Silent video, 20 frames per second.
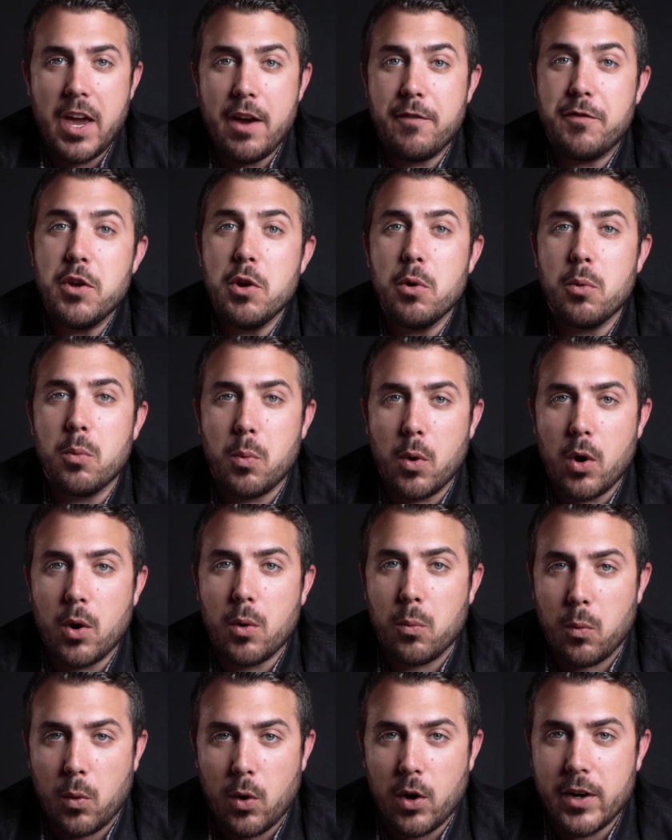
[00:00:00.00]
If you
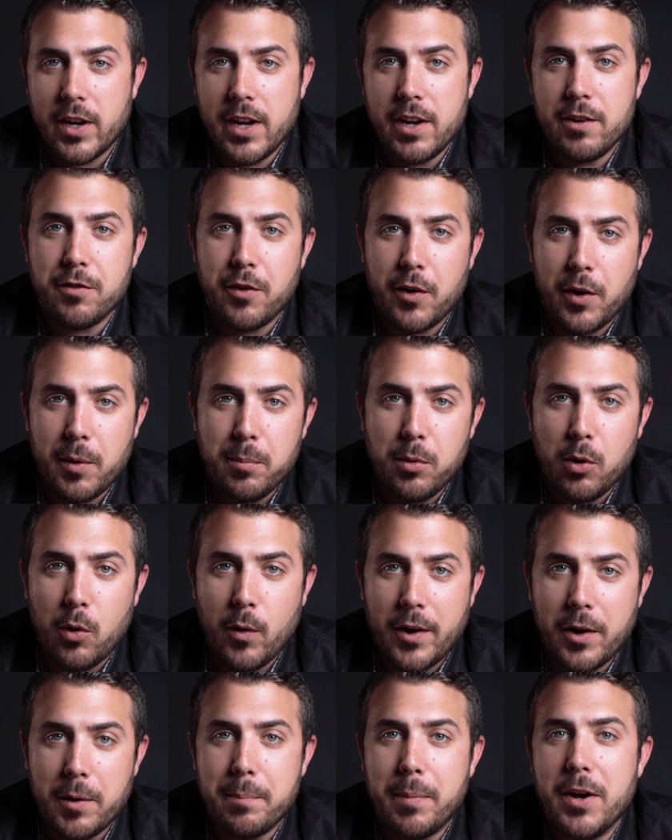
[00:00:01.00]
were working for an
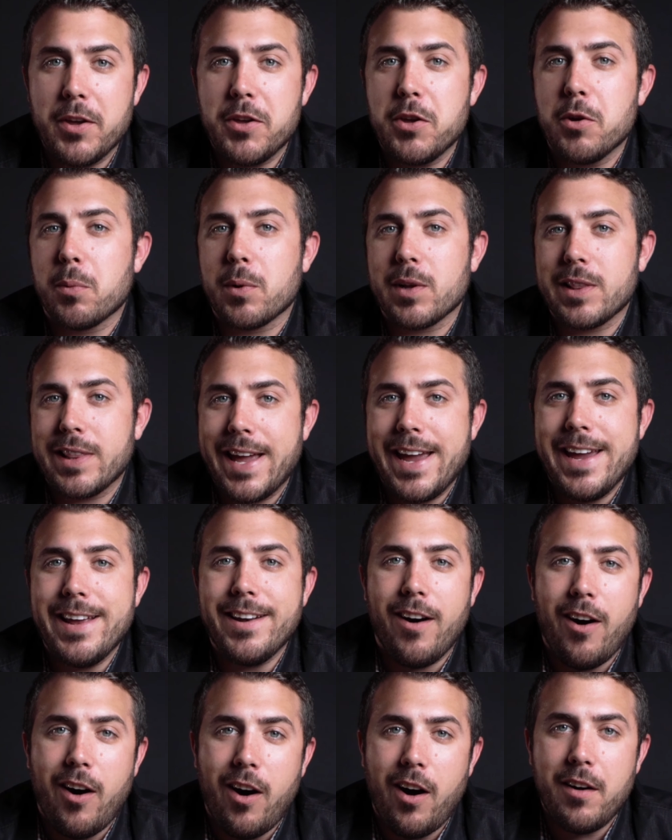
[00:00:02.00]
employer, but you were
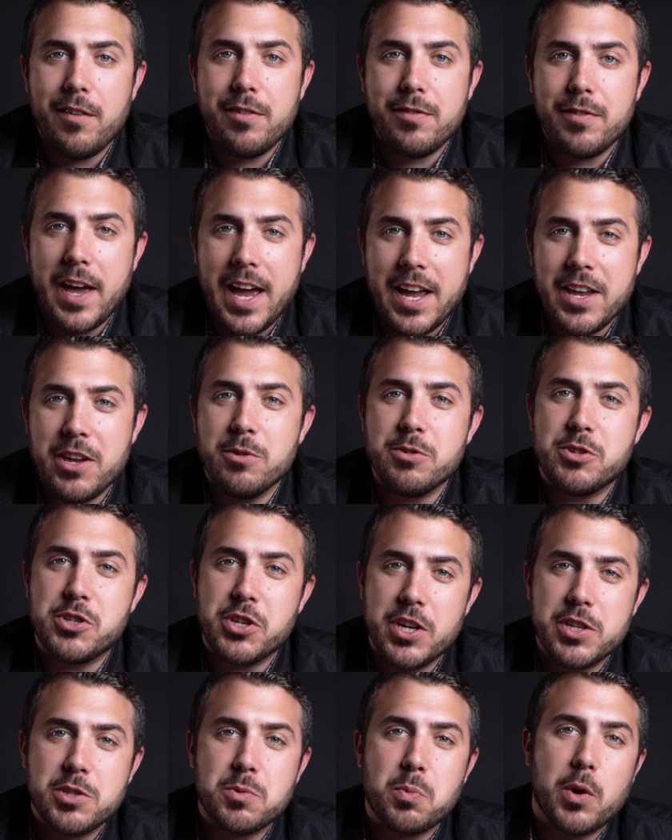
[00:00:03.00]
laid off and you
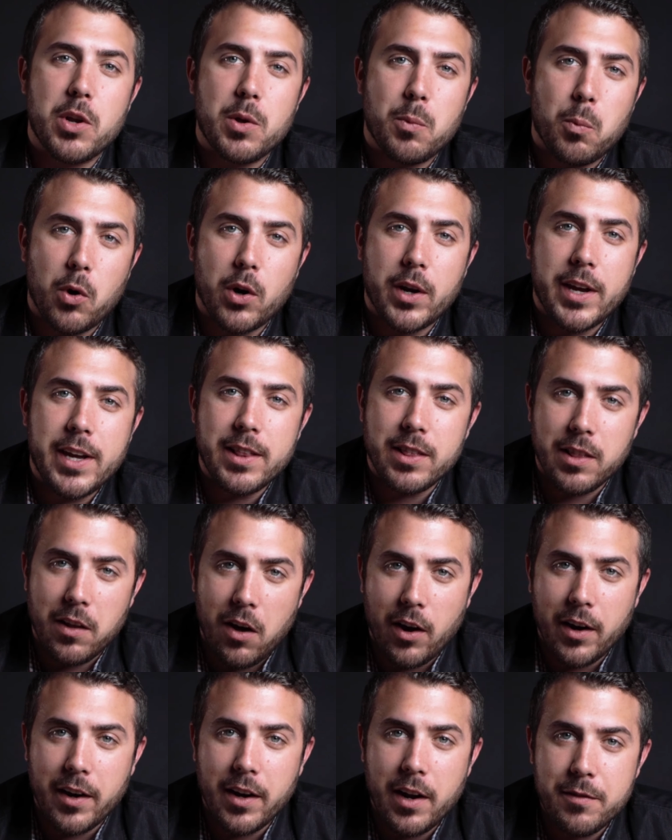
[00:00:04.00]
just weren't working
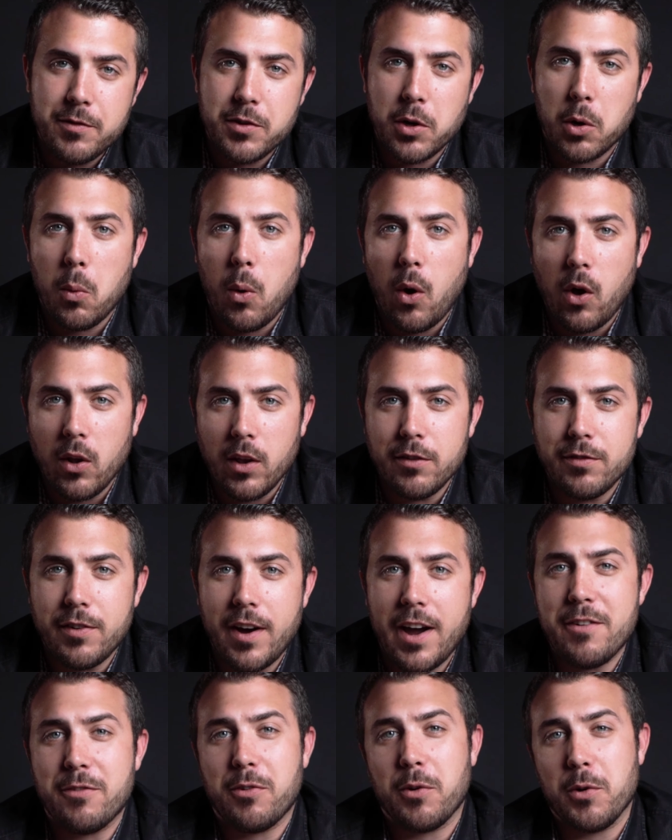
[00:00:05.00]
long enough to
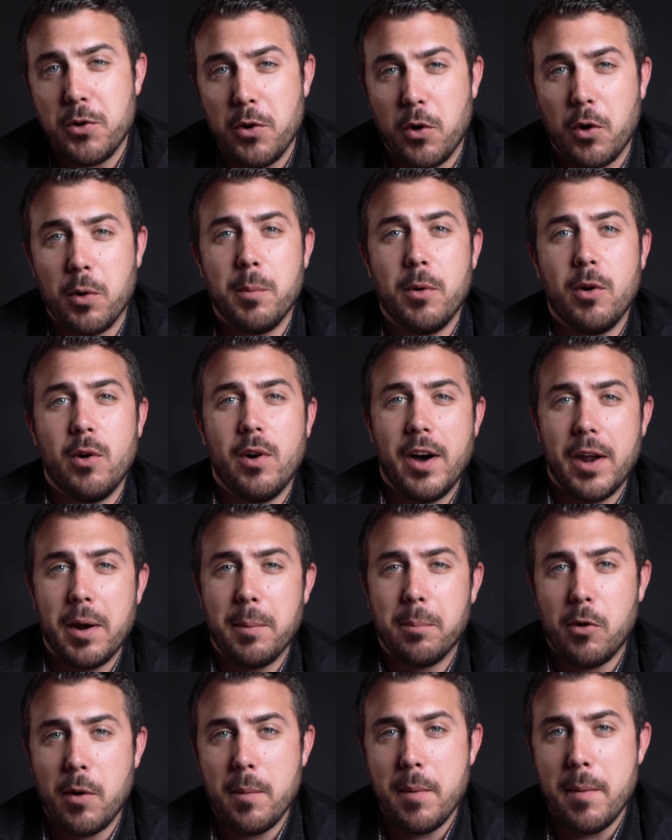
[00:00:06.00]
qualify for normal
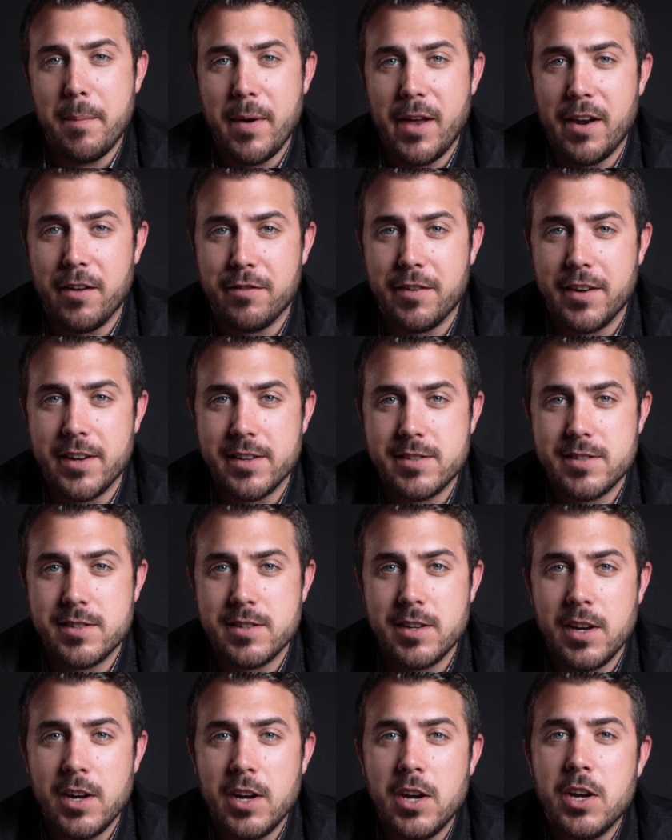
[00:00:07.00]
unemployment
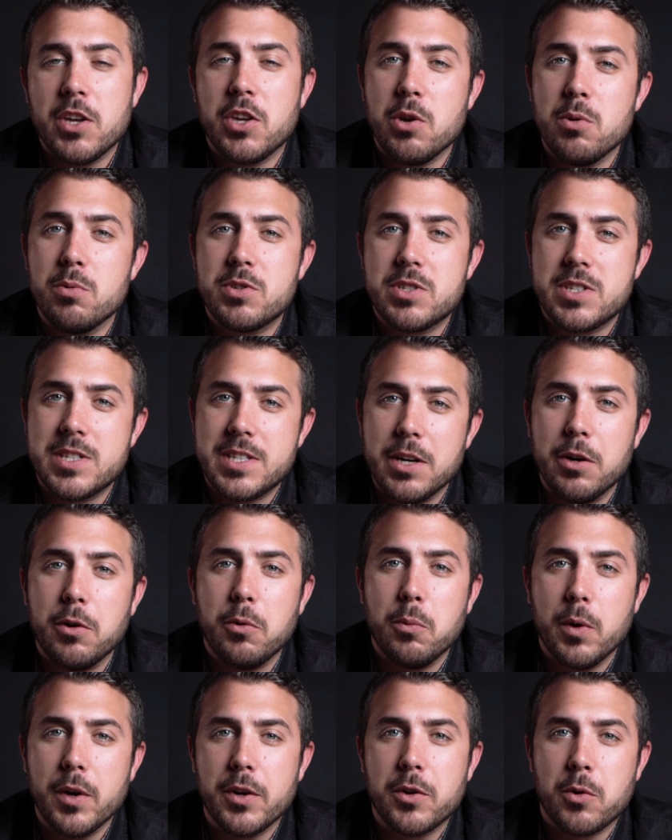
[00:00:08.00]
benefits, you still
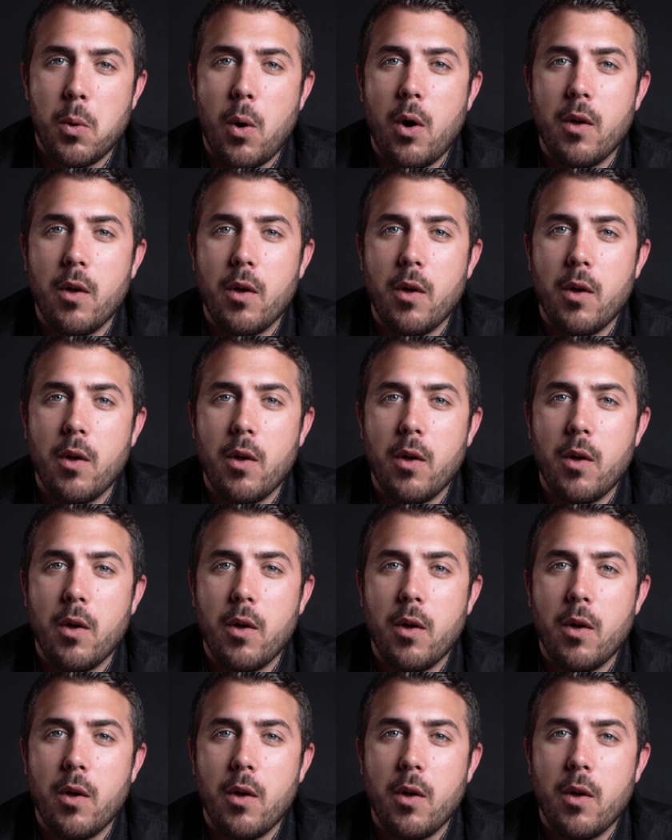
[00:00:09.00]
would